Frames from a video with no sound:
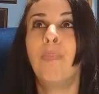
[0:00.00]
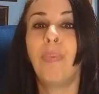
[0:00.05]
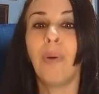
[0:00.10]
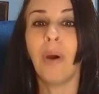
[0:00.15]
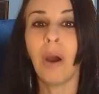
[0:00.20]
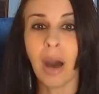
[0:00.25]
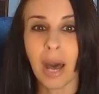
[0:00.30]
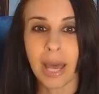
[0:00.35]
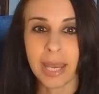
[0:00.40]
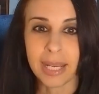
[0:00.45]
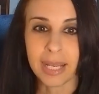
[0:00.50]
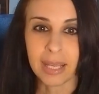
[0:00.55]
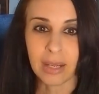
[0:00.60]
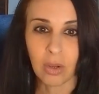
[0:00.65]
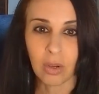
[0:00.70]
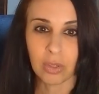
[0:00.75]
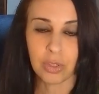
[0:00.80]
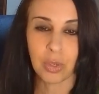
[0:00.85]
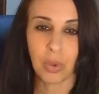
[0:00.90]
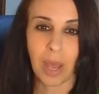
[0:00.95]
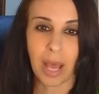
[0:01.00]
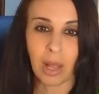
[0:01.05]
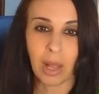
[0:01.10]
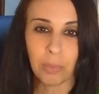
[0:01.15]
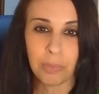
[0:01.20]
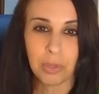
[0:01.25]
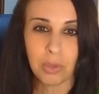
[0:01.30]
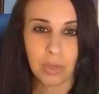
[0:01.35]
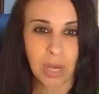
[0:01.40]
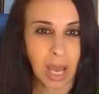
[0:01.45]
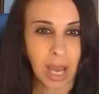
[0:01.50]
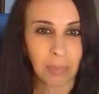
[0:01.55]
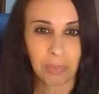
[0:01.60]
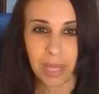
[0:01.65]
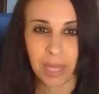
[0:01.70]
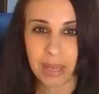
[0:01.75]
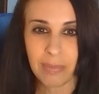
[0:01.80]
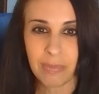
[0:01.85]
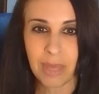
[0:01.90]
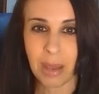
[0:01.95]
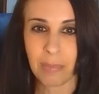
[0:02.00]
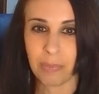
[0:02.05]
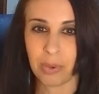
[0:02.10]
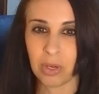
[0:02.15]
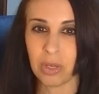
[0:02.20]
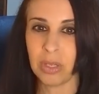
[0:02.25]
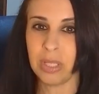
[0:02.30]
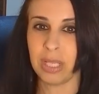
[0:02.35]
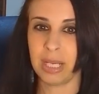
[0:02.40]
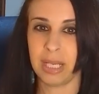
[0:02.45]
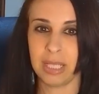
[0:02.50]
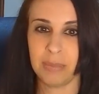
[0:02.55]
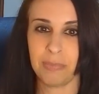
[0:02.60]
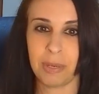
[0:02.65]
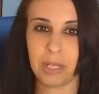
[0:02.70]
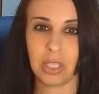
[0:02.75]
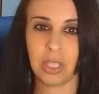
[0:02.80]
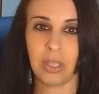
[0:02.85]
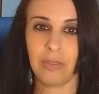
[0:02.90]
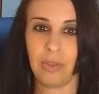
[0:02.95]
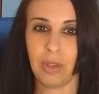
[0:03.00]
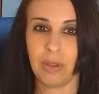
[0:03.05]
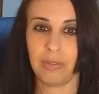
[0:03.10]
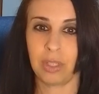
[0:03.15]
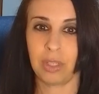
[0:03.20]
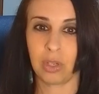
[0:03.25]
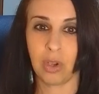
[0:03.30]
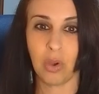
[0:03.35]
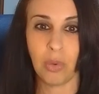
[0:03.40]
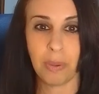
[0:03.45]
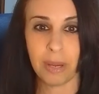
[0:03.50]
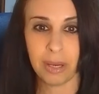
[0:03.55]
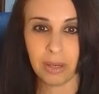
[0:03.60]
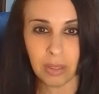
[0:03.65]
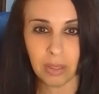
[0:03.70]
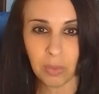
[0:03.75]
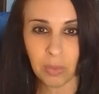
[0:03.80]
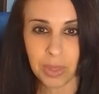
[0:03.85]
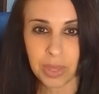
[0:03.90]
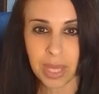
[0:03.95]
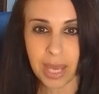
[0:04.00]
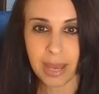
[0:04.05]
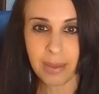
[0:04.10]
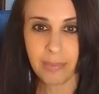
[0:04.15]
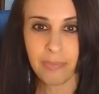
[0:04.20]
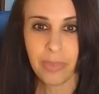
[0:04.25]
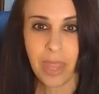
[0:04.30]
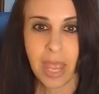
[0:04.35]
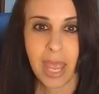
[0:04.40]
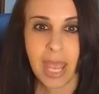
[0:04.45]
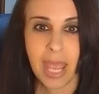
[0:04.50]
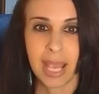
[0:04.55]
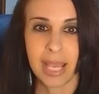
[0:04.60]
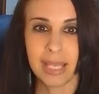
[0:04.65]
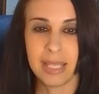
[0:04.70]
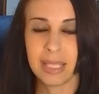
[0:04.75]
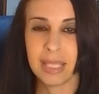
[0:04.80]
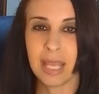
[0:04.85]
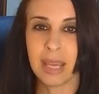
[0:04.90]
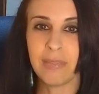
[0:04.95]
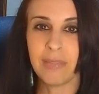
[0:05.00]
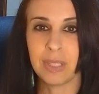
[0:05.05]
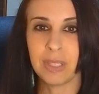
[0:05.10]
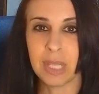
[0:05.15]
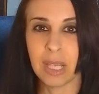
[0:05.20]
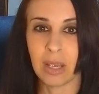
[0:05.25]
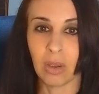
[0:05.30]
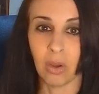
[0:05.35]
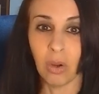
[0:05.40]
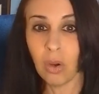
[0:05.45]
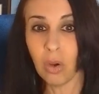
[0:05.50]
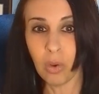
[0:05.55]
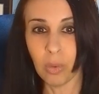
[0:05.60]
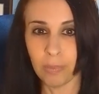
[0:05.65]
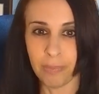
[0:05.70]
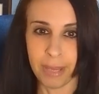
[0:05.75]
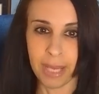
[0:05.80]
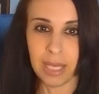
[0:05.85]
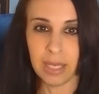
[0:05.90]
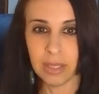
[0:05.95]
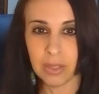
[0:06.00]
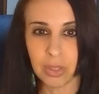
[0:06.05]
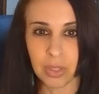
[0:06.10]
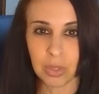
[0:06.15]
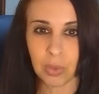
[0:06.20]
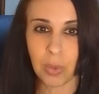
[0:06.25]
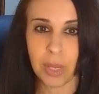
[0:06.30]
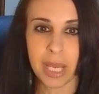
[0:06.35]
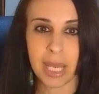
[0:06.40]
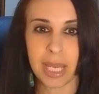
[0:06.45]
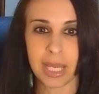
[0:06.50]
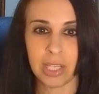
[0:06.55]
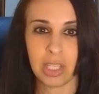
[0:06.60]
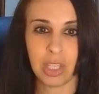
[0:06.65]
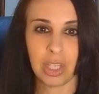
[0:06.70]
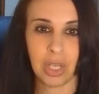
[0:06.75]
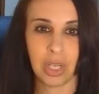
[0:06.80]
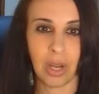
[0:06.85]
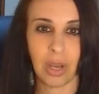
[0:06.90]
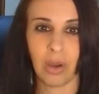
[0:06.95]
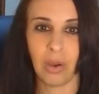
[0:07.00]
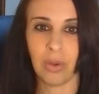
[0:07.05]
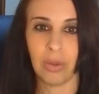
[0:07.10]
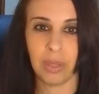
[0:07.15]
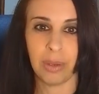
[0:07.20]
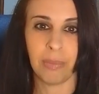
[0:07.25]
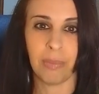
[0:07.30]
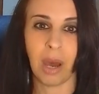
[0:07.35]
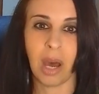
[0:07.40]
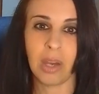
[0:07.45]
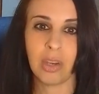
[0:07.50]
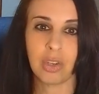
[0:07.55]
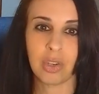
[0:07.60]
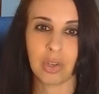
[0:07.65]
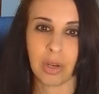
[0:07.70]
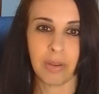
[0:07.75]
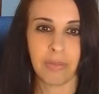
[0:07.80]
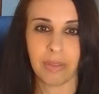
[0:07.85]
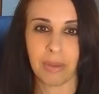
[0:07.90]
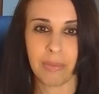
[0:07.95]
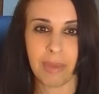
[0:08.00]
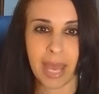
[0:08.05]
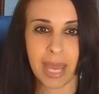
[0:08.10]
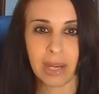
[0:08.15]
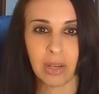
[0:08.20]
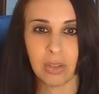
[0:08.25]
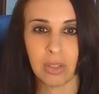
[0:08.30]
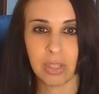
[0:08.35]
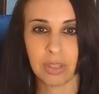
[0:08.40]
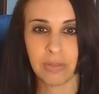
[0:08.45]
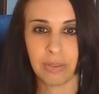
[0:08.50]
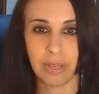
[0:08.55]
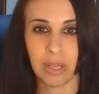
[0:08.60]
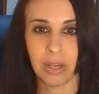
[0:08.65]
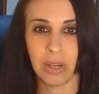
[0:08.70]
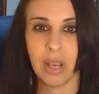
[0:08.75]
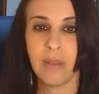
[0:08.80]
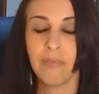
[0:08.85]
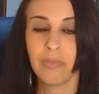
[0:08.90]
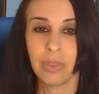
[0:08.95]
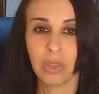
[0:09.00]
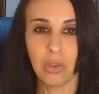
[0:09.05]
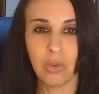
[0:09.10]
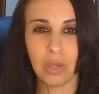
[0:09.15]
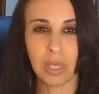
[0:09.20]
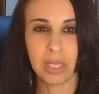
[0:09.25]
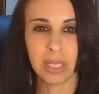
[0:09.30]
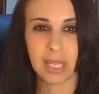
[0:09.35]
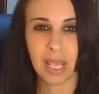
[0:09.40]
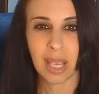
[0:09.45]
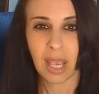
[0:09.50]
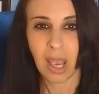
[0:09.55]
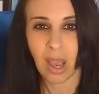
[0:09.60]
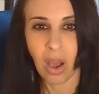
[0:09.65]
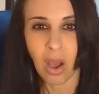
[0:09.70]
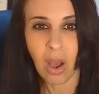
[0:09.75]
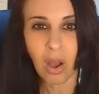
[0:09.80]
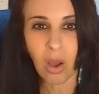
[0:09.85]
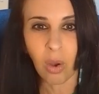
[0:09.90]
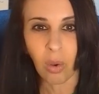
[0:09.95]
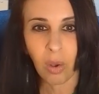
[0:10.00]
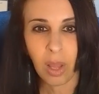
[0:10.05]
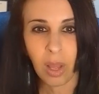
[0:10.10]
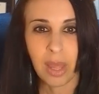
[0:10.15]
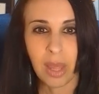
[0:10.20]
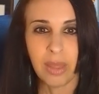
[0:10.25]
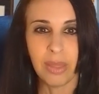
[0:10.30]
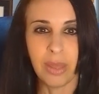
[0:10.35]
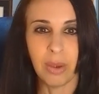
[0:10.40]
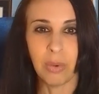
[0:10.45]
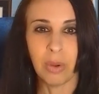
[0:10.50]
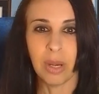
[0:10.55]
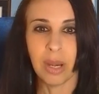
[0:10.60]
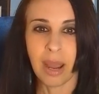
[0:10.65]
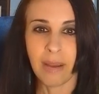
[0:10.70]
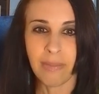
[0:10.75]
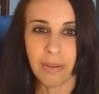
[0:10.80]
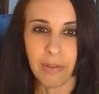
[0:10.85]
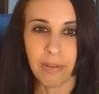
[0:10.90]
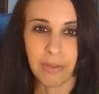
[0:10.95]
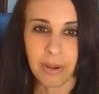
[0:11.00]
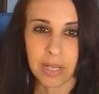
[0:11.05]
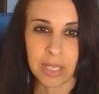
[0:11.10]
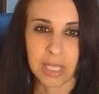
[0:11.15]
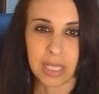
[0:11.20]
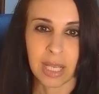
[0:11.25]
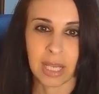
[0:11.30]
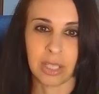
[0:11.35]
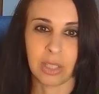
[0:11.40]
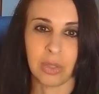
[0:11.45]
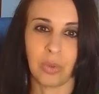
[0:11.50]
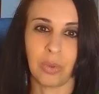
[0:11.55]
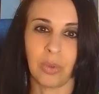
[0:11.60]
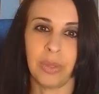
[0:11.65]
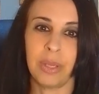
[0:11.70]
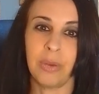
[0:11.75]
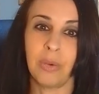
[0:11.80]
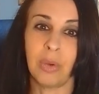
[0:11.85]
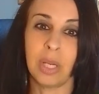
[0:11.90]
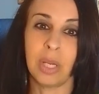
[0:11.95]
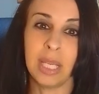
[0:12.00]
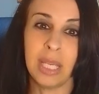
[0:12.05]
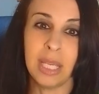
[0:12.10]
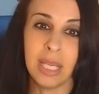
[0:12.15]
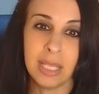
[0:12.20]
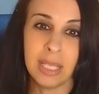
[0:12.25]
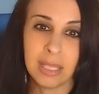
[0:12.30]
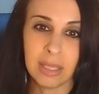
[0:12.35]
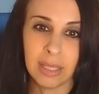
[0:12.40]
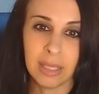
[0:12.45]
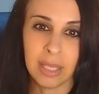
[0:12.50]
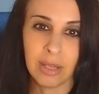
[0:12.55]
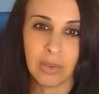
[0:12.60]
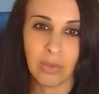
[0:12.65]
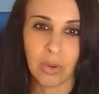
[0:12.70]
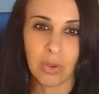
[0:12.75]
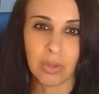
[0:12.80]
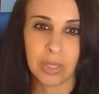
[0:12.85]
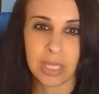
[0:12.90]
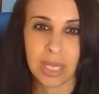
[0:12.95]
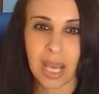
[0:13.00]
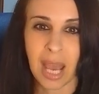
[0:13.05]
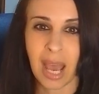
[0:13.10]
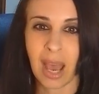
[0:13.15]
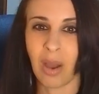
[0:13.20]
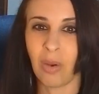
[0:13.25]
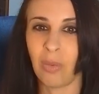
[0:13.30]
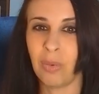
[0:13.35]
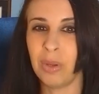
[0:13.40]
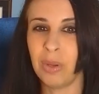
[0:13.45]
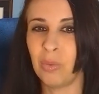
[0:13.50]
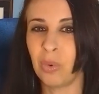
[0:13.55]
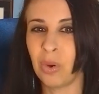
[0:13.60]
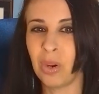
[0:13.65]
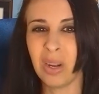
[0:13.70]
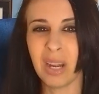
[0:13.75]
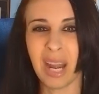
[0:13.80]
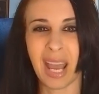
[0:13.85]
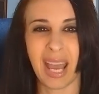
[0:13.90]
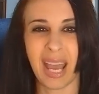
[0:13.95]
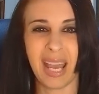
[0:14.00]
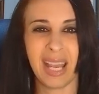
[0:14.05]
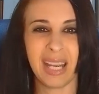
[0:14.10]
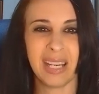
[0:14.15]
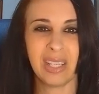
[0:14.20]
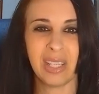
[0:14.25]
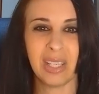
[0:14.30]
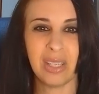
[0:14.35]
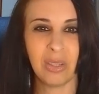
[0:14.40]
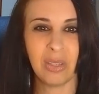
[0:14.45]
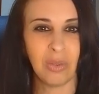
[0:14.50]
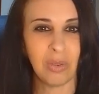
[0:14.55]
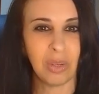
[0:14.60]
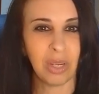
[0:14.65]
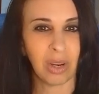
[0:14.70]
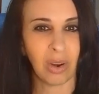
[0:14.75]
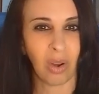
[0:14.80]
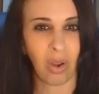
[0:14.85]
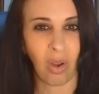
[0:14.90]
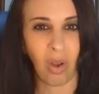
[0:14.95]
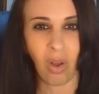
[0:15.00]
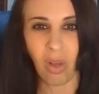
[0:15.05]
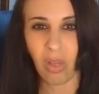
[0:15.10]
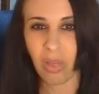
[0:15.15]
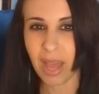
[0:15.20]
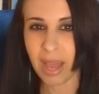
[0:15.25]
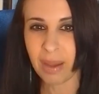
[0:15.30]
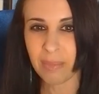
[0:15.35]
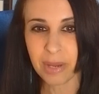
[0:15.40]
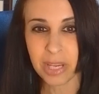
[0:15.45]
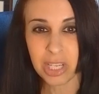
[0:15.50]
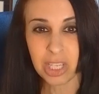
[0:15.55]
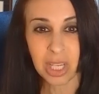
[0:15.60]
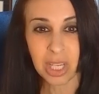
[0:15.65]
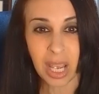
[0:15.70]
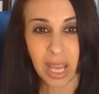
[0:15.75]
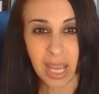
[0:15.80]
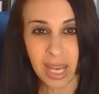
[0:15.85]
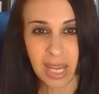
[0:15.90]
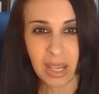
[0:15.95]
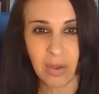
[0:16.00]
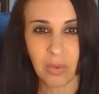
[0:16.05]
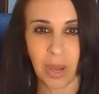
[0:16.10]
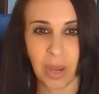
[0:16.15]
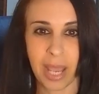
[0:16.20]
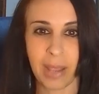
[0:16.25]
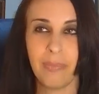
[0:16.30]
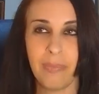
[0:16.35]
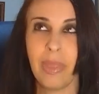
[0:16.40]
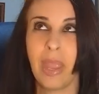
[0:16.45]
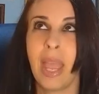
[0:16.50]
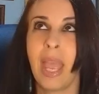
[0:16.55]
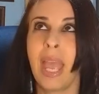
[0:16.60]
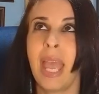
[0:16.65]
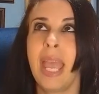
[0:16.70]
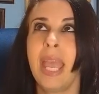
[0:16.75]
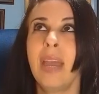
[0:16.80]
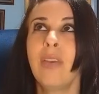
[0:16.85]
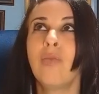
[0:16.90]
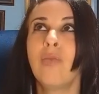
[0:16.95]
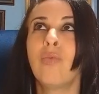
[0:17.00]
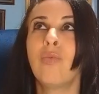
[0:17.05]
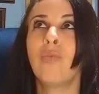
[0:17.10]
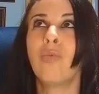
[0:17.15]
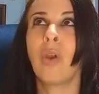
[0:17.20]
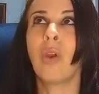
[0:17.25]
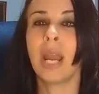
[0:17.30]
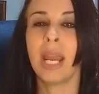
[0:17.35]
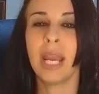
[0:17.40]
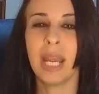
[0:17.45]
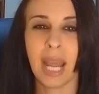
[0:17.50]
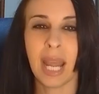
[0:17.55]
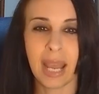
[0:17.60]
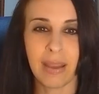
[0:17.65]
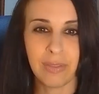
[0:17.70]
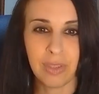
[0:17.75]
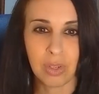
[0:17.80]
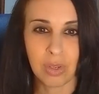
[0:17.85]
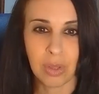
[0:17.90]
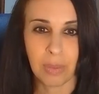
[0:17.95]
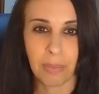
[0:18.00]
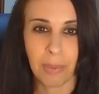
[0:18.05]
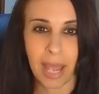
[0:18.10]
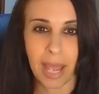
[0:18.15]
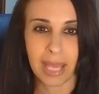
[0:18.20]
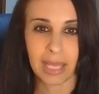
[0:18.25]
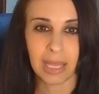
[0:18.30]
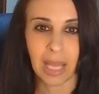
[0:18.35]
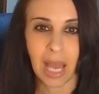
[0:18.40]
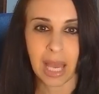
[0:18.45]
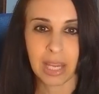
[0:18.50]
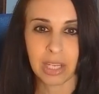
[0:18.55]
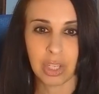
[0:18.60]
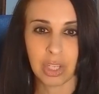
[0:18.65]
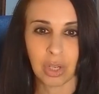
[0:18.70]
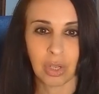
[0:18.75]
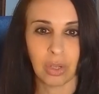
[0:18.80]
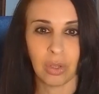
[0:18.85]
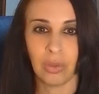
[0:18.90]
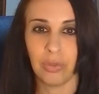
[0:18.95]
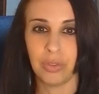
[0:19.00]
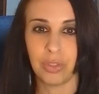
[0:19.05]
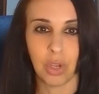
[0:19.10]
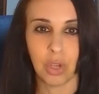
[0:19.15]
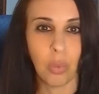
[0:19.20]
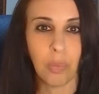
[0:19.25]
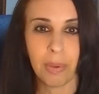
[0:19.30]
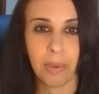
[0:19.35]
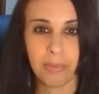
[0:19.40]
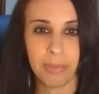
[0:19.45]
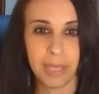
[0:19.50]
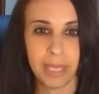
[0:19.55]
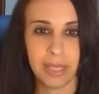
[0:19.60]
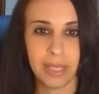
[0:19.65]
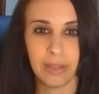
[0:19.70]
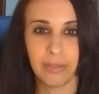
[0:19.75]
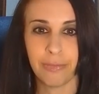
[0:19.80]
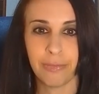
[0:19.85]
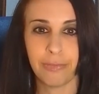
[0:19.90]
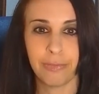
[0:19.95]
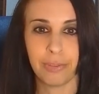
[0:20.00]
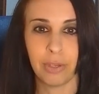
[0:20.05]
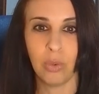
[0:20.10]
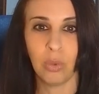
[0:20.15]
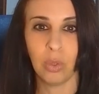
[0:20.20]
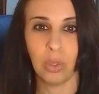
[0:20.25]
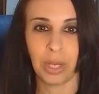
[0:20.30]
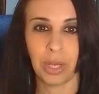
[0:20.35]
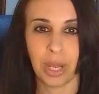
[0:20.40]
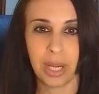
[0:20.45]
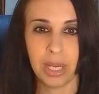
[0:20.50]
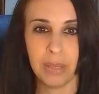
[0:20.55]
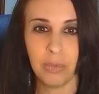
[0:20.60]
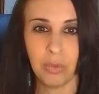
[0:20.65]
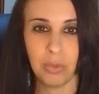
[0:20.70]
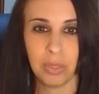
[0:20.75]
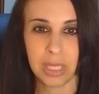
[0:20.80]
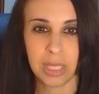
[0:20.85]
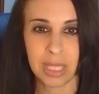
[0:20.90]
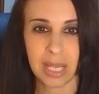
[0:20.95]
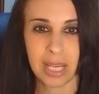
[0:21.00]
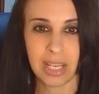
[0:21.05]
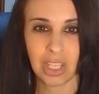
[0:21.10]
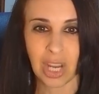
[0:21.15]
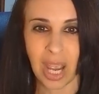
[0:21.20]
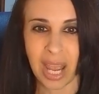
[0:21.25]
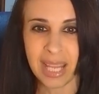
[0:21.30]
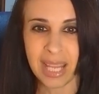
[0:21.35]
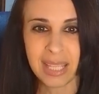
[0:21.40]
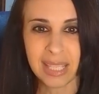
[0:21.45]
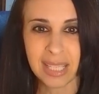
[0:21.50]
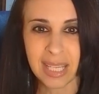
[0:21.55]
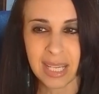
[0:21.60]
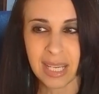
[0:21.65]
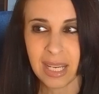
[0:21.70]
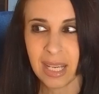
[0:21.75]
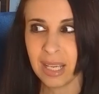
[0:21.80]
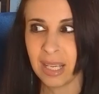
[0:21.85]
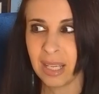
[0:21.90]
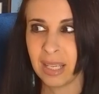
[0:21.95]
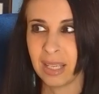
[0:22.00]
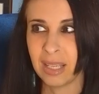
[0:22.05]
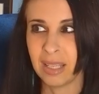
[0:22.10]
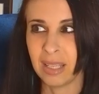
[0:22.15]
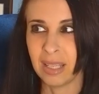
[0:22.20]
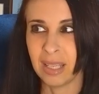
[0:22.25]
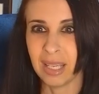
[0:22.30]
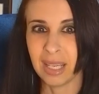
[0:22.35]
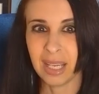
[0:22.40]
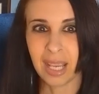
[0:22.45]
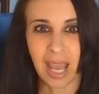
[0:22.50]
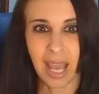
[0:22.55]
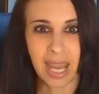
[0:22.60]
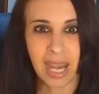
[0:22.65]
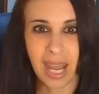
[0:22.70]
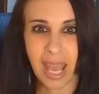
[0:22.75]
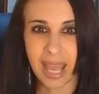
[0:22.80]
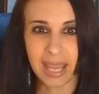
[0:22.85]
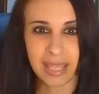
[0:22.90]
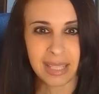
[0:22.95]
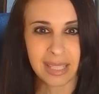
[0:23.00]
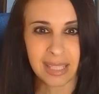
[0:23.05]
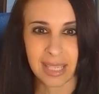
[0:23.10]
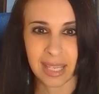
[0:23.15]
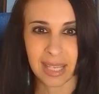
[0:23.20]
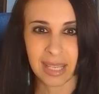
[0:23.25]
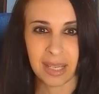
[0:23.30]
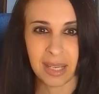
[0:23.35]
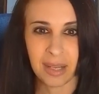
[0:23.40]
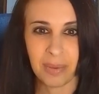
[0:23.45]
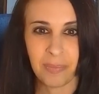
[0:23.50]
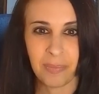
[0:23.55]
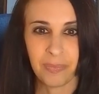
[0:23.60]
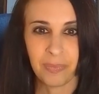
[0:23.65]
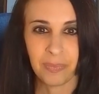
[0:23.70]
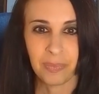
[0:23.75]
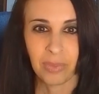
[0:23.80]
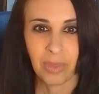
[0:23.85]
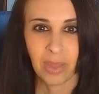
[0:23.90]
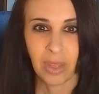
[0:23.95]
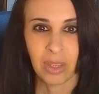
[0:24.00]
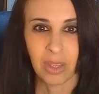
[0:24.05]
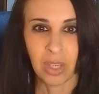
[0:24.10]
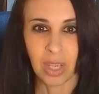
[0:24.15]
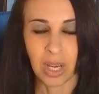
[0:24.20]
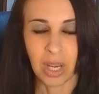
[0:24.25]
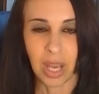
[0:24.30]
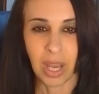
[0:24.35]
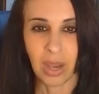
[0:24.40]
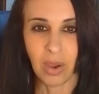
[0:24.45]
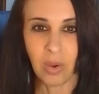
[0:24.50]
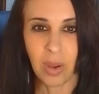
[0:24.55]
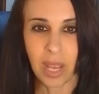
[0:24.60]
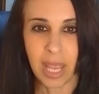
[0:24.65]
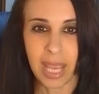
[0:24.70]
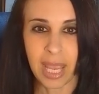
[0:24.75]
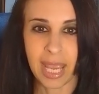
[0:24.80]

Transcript: But it can also help you not blame that person, especially if you have to co parent with them. Instead of saying, oh, bait and switch, you know, the mantra of the manosphere, you could say, oh, they were never very sexual. They were easily grossed out. We weren't actually doing it all that much anyway. And right after the biological dopamine fueled honeymoon stage ended, it kind of ended, you know?